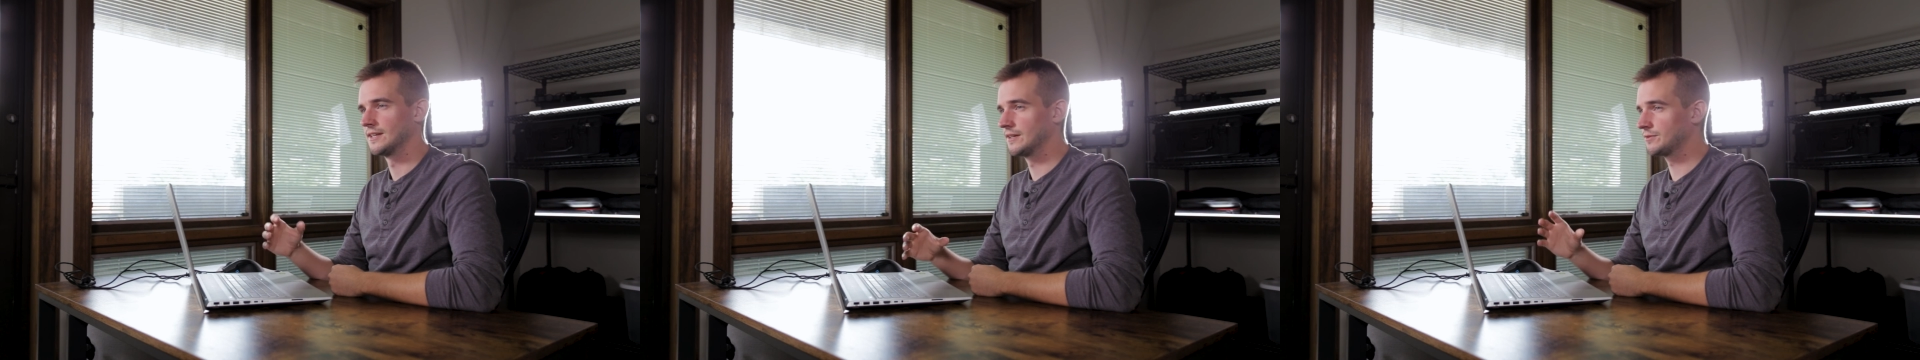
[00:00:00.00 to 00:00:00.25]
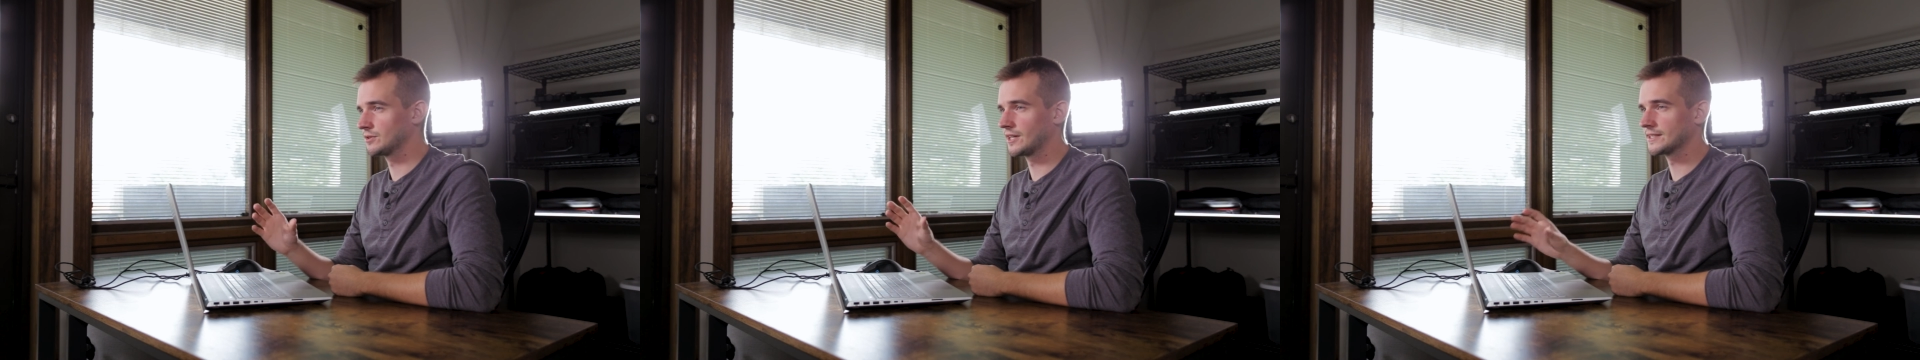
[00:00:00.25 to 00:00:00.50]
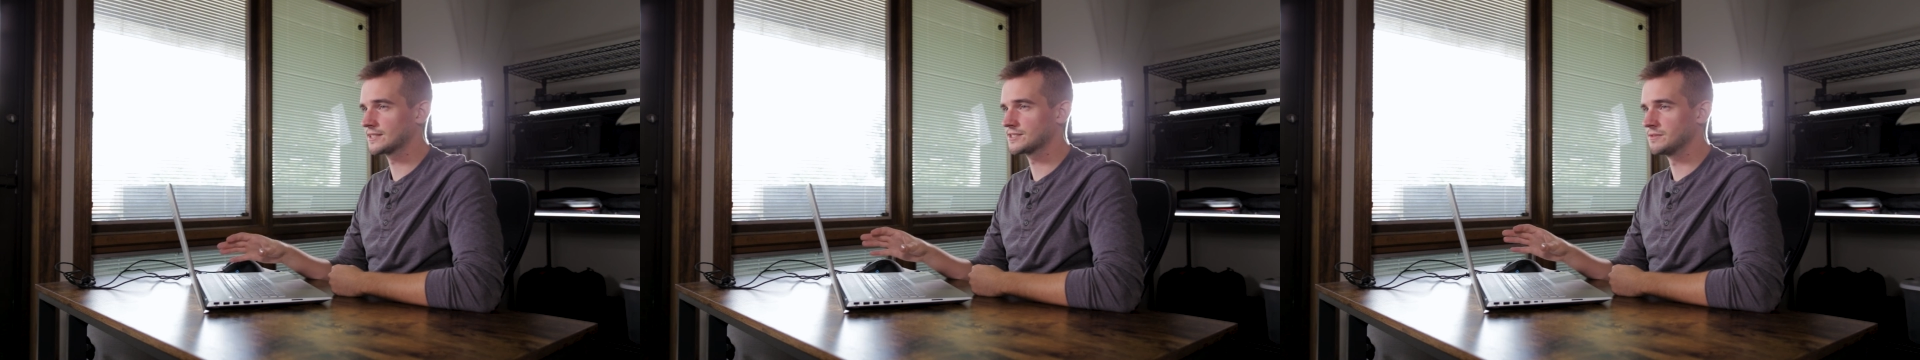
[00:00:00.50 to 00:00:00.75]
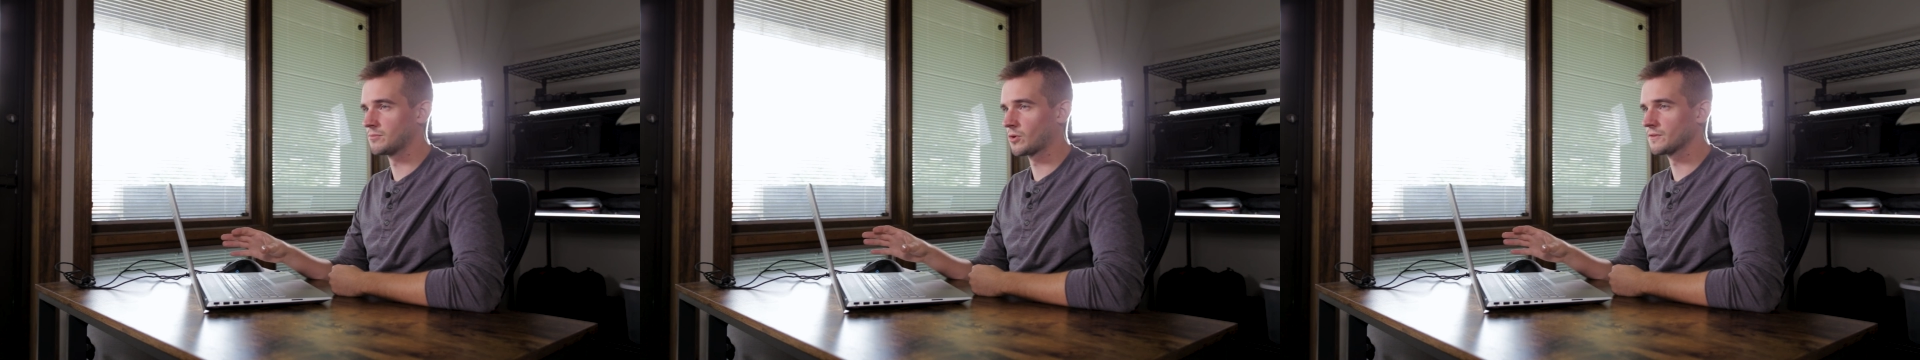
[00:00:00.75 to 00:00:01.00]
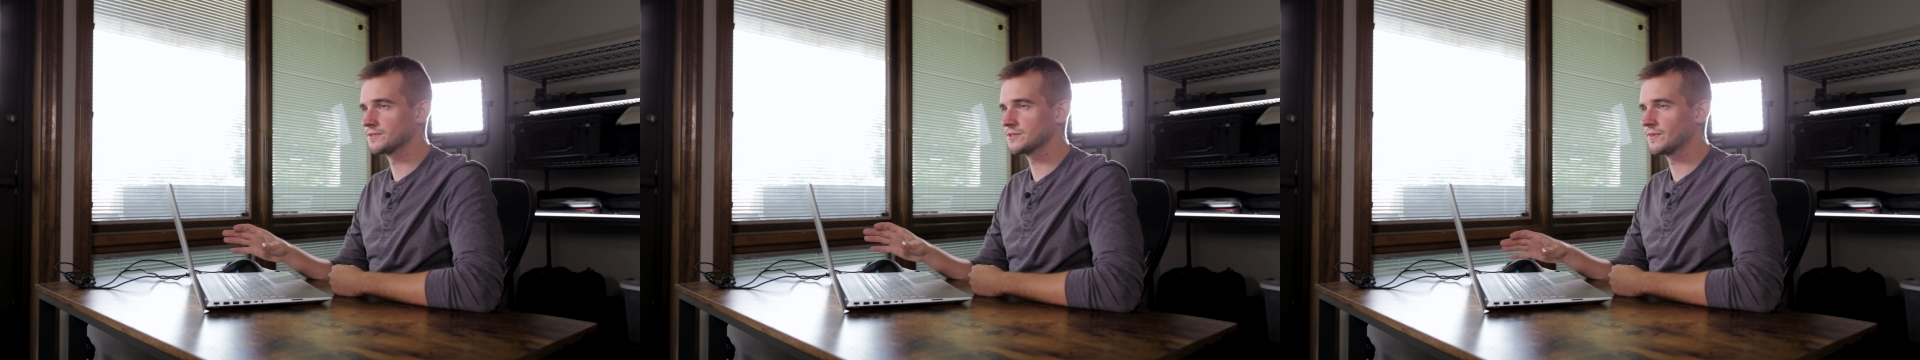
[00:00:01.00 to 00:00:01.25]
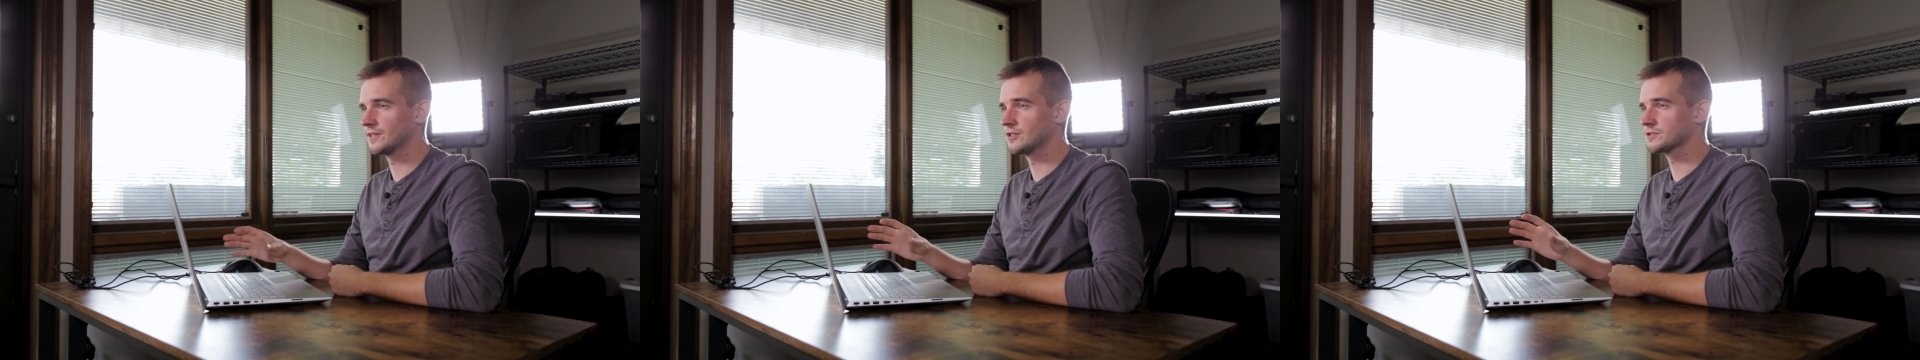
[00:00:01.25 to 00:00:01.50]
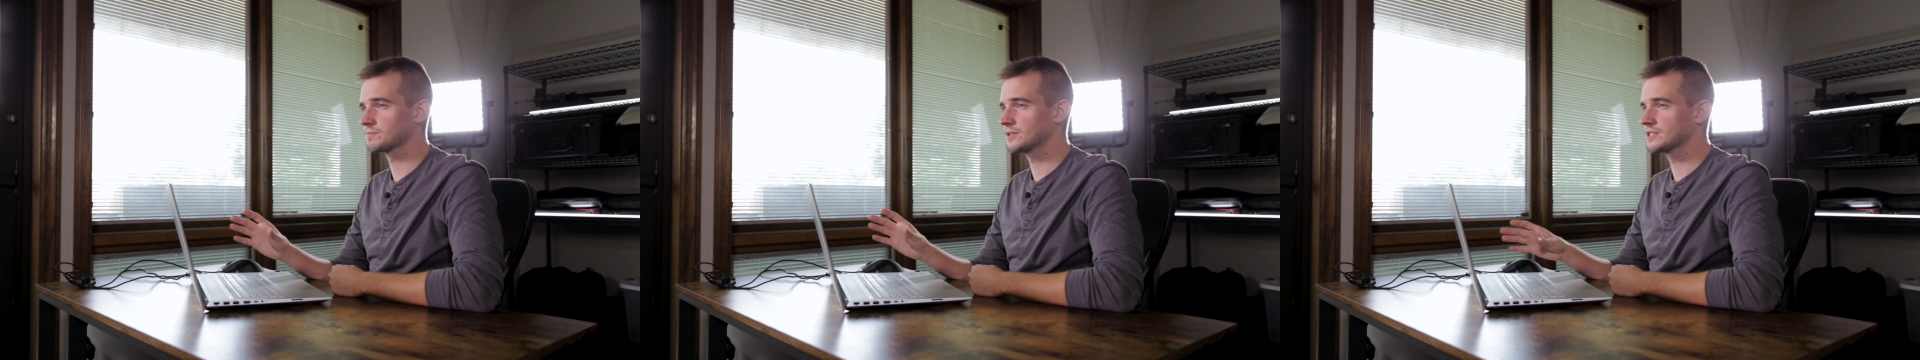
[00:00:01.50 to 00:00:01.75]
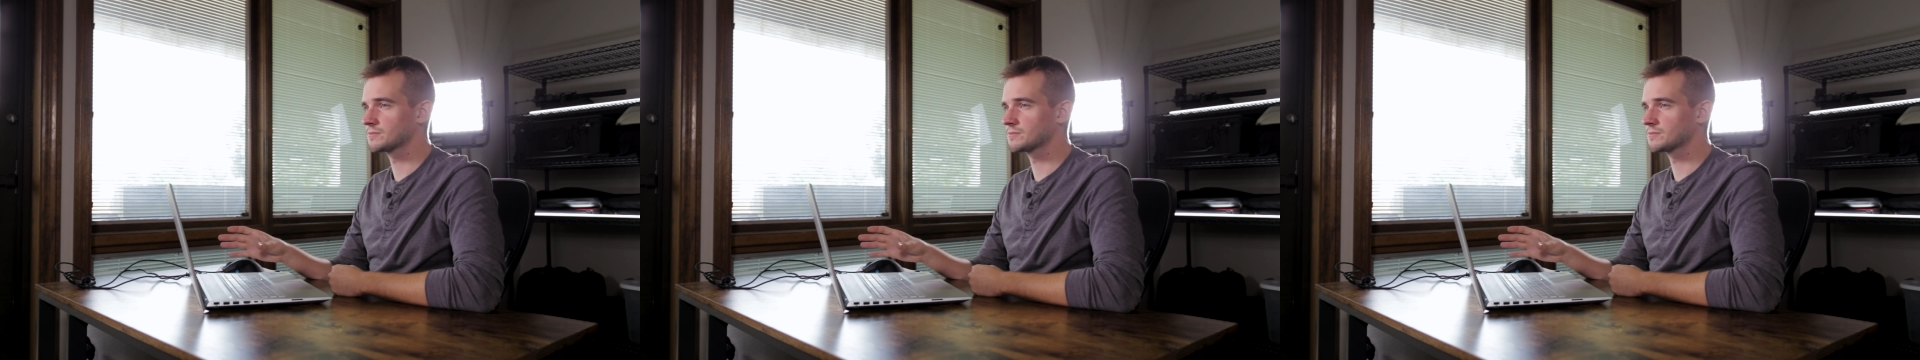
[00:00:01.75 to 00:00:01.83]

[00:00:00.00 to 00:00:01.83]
If you'd like to see more of these videos, please